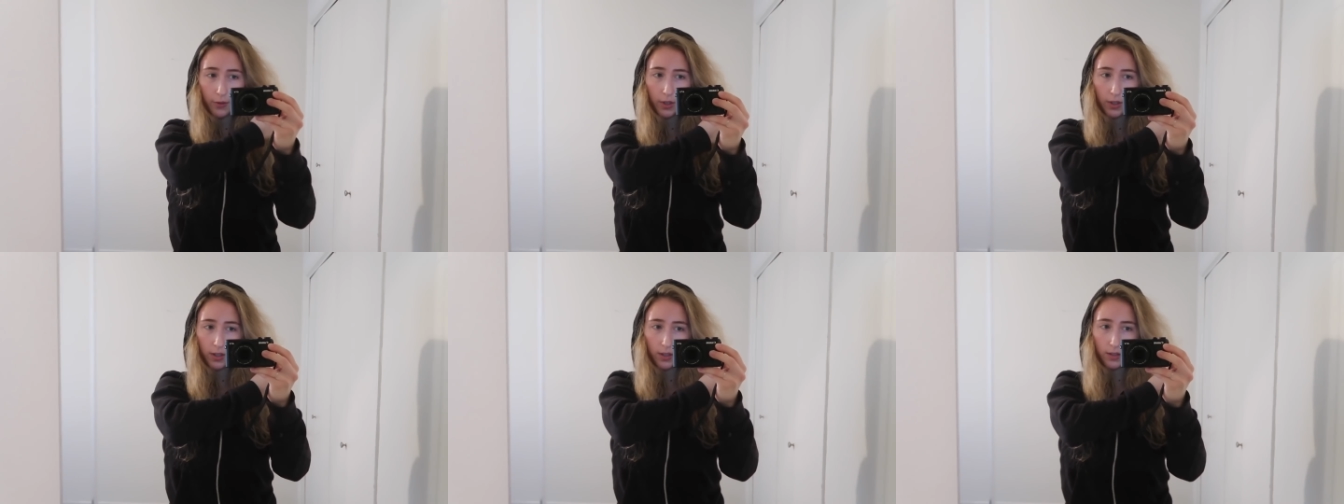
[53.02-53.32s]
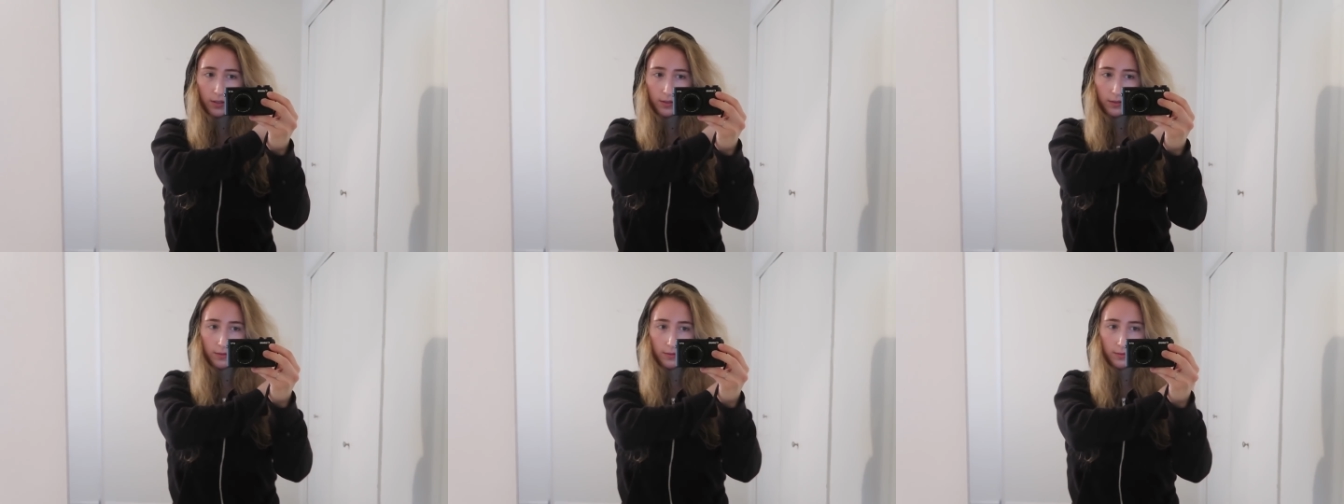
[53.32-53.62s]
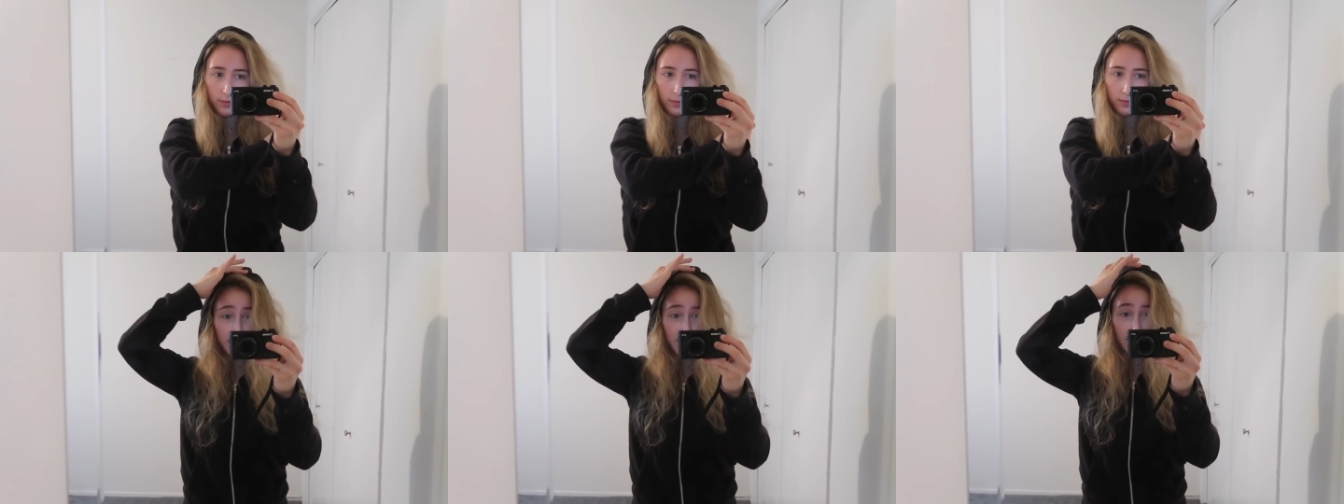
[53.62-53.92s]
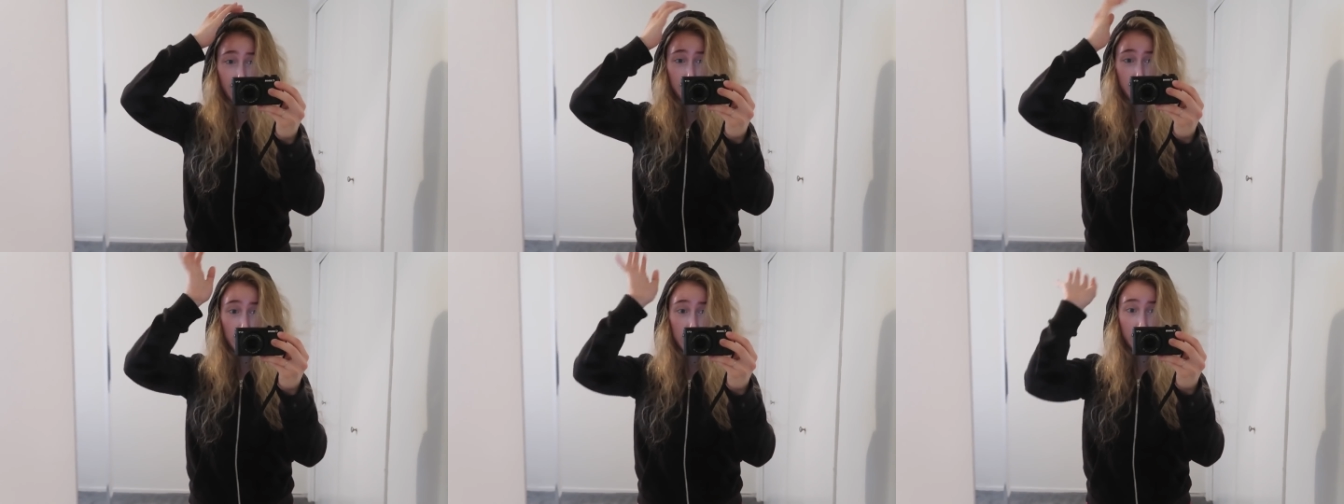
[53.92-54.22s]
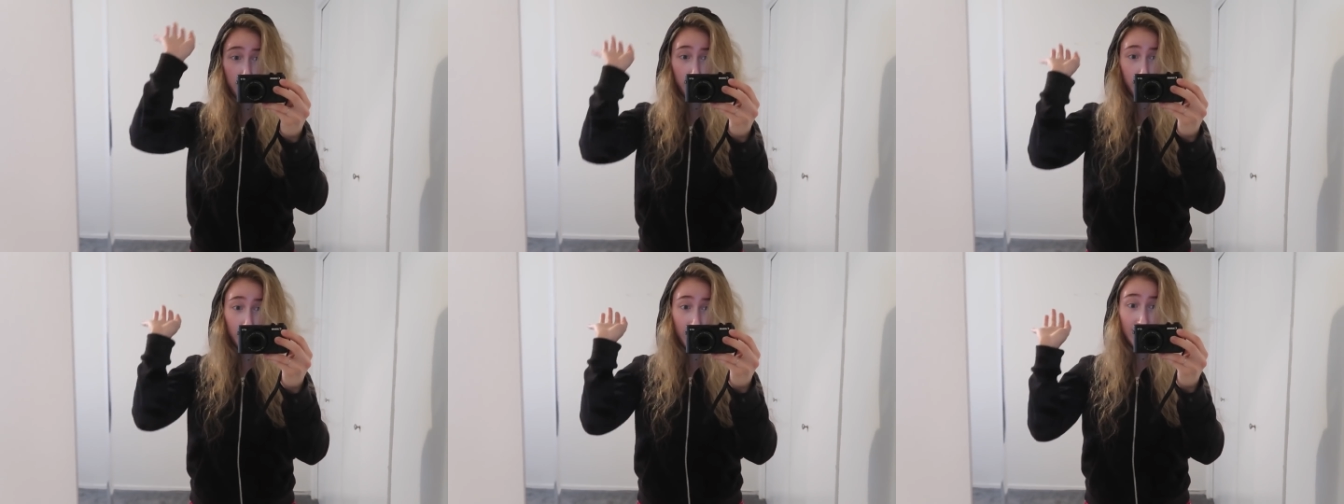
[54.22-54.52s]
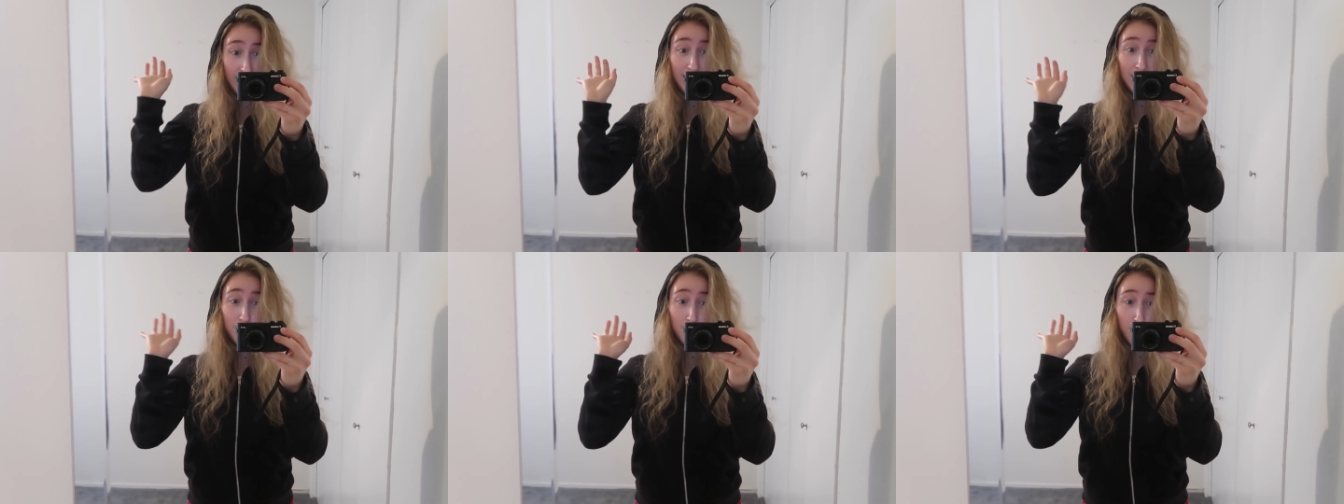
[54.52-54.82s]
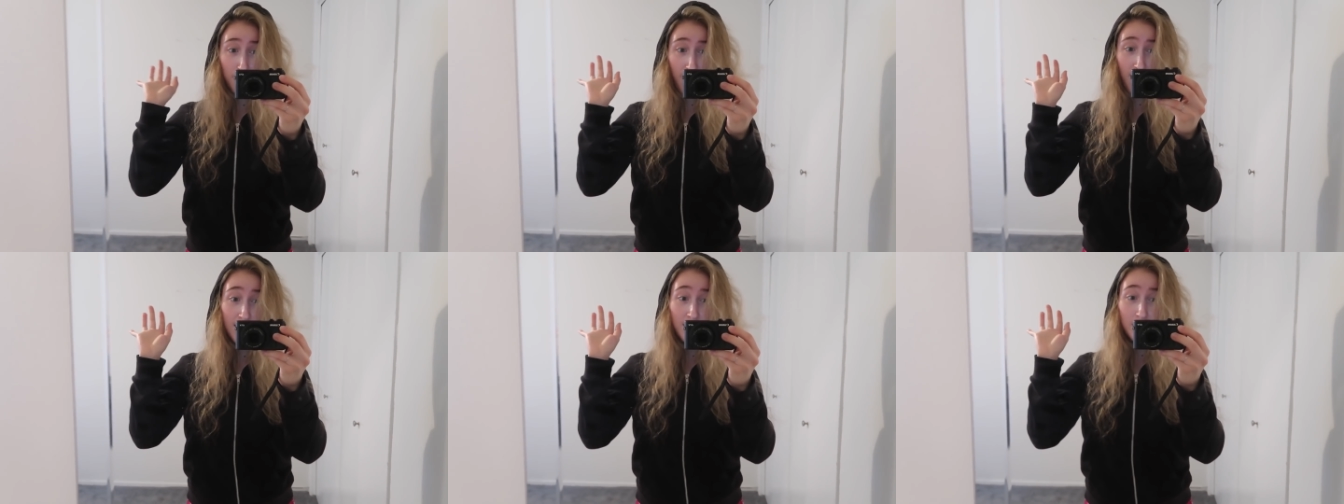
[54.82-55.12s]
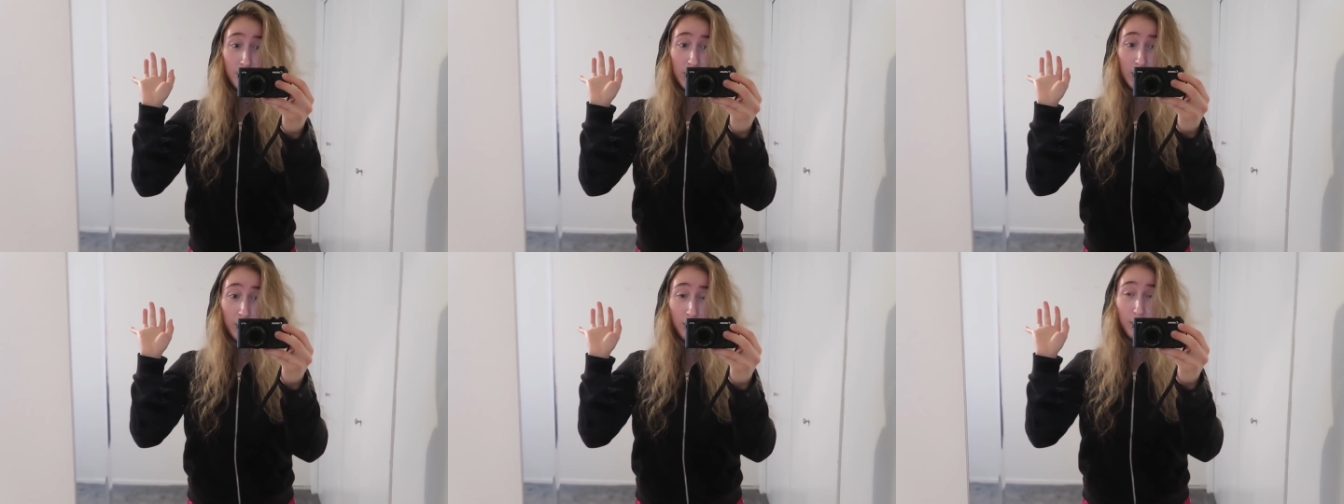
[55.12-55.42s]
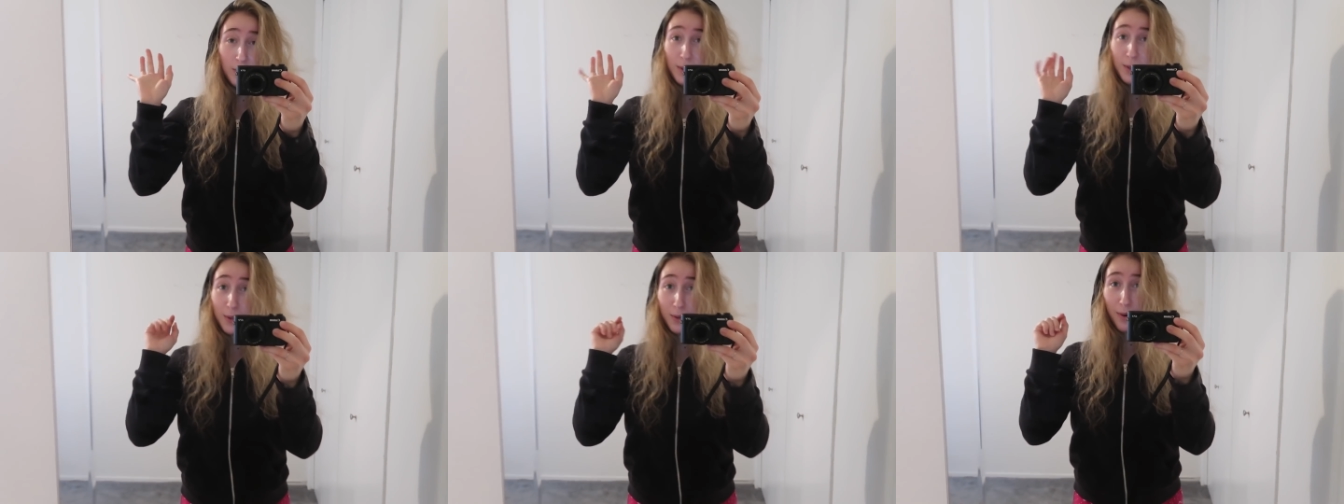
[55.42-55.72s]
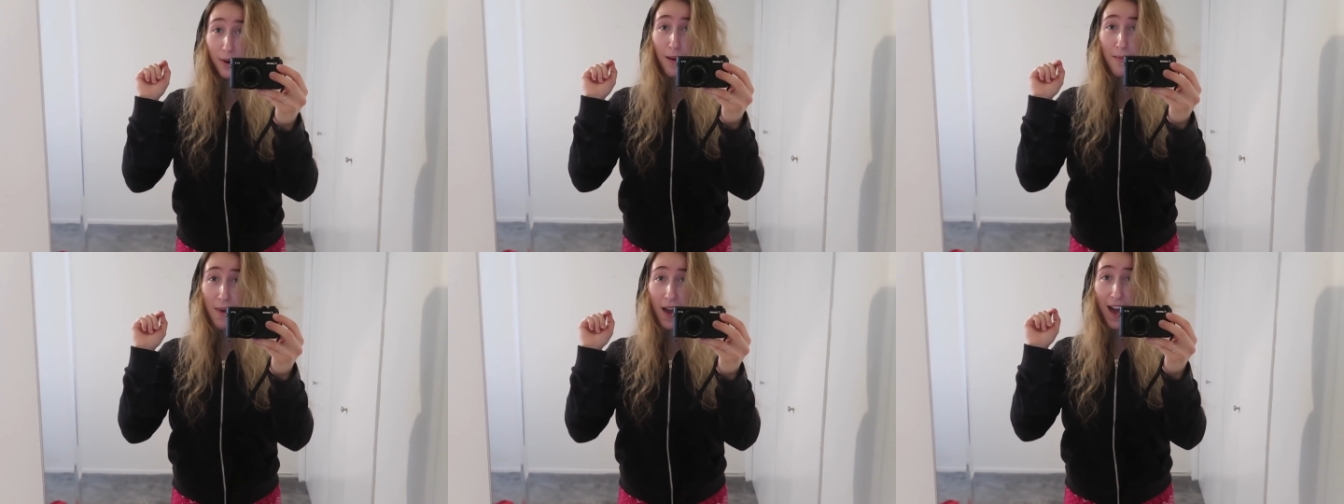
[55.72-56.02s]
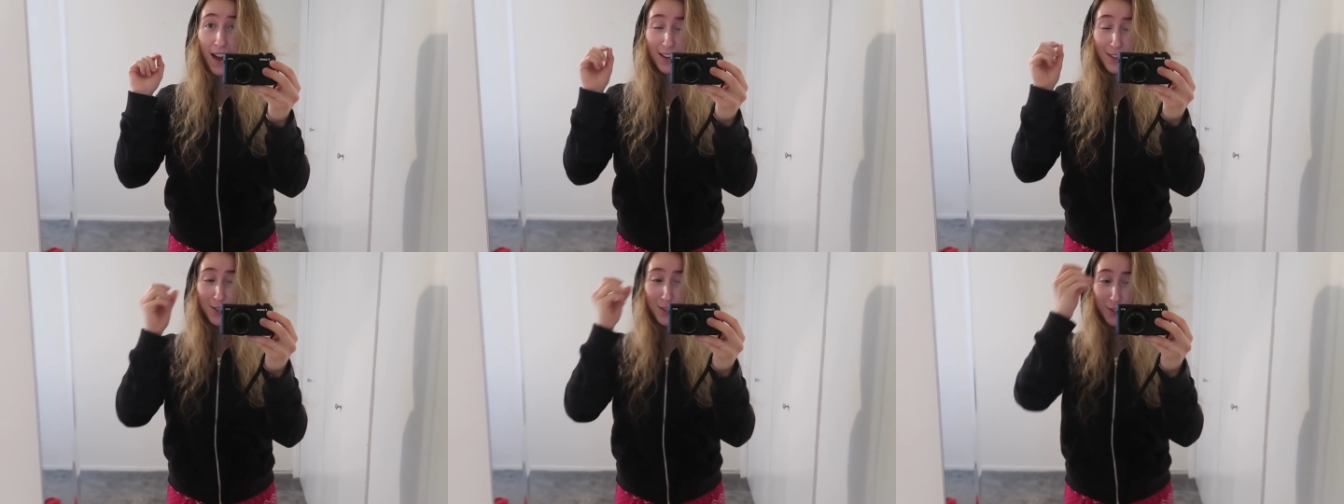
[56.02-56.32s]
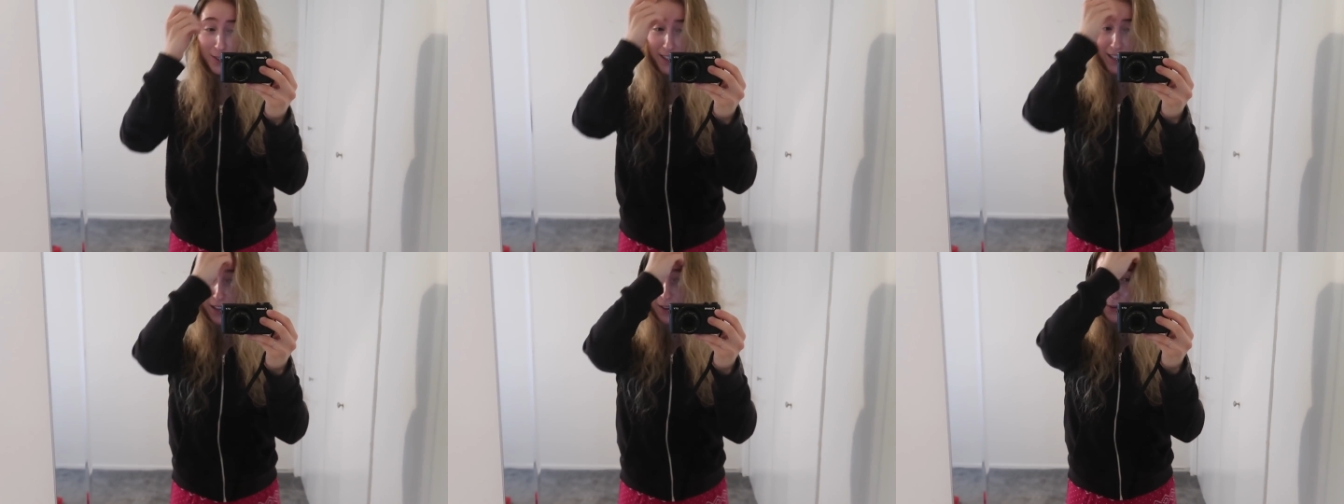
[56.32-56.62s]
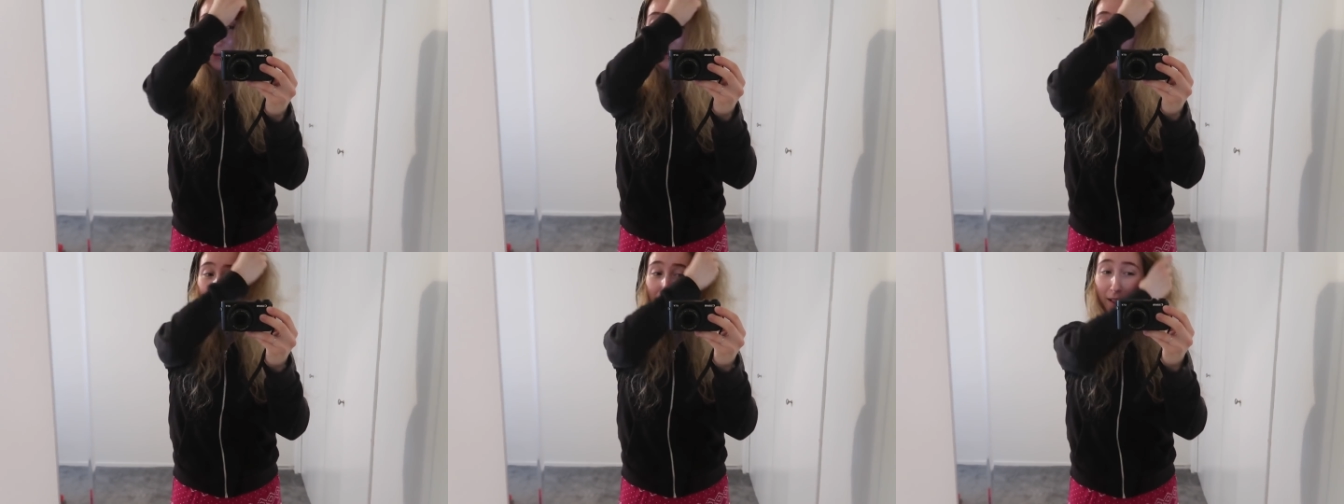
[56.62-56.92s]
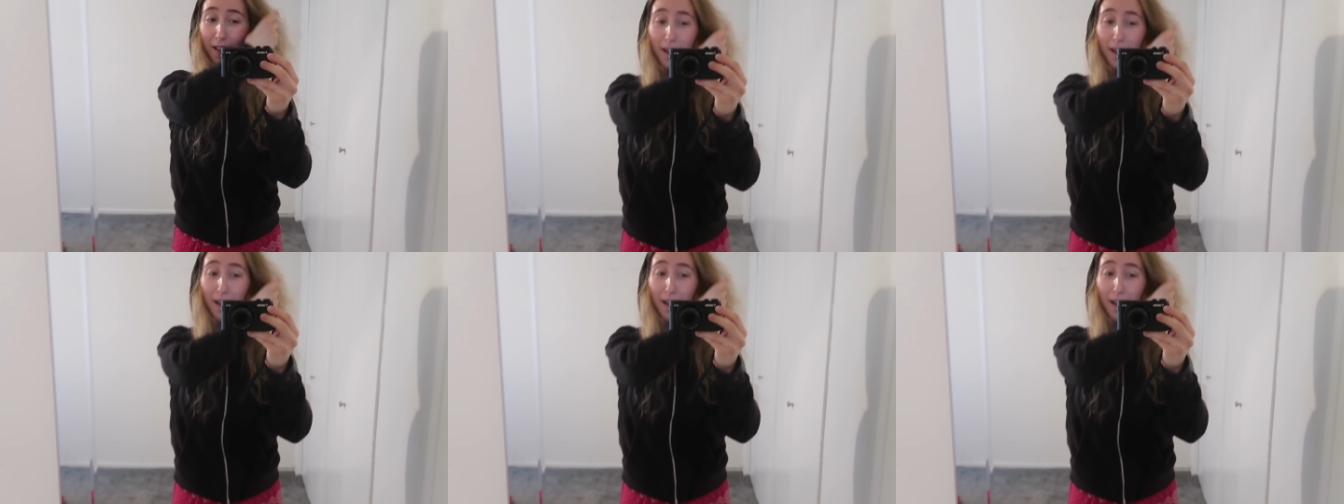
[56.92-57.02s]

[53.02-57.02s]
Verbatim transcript: look like I'm either really trying to be cool or I'm actually cool.